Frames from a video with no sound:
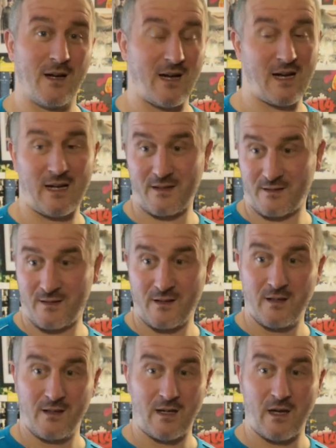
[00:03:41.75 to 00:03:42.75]
And
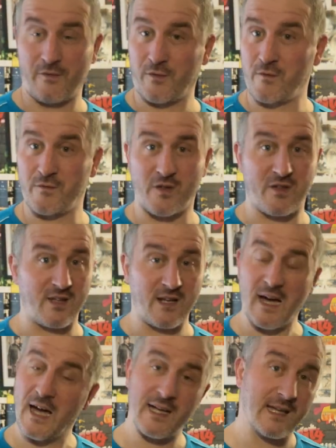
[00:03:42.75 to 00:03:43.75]
if you've just seen a
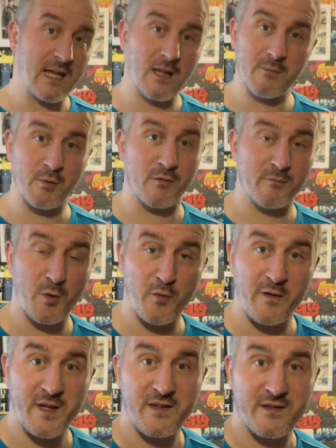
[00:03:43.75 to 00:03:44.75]
high caliber of
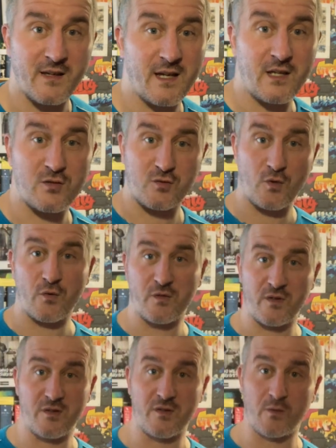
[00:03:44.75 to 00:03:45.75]
movies and
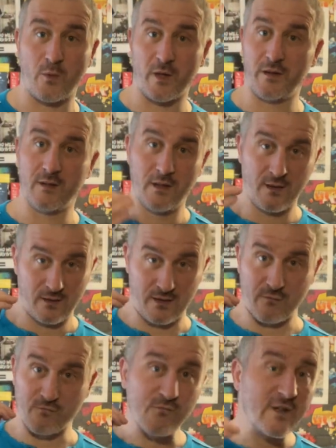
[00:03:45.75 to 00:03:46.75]
Jaws is the one
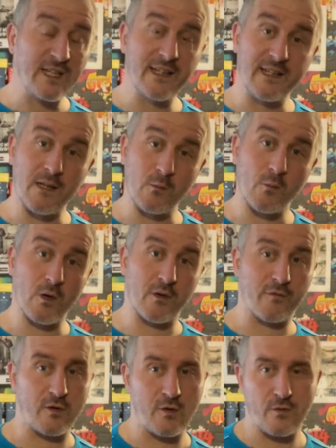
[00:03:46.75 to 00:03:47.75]
that really didn't work
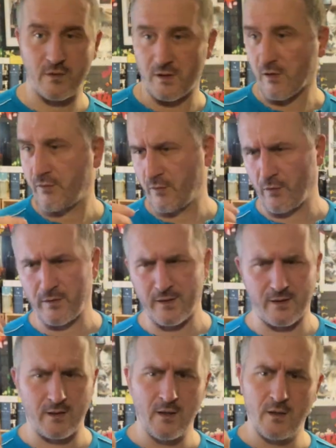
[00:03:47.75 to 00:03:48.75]
for you and you thought
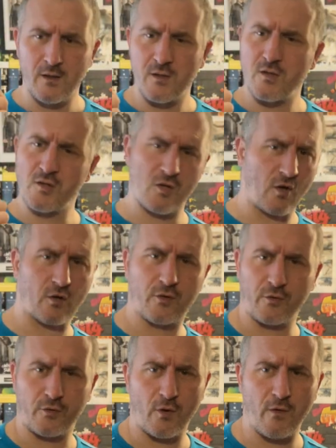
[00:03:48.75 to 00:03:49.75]
the shark
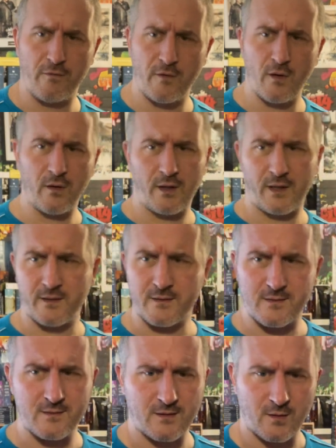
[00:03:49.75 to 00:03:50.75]
looked awful and
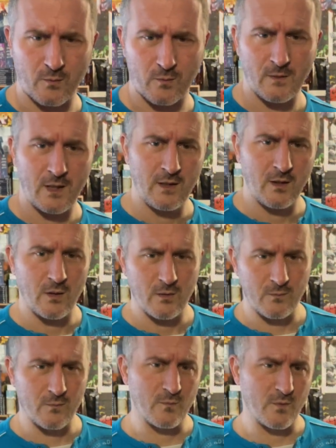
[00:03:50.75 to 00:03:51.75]
there
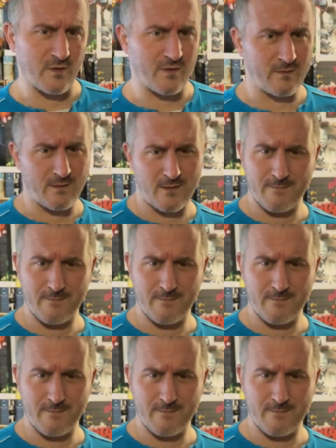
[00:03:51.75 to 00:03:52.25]
was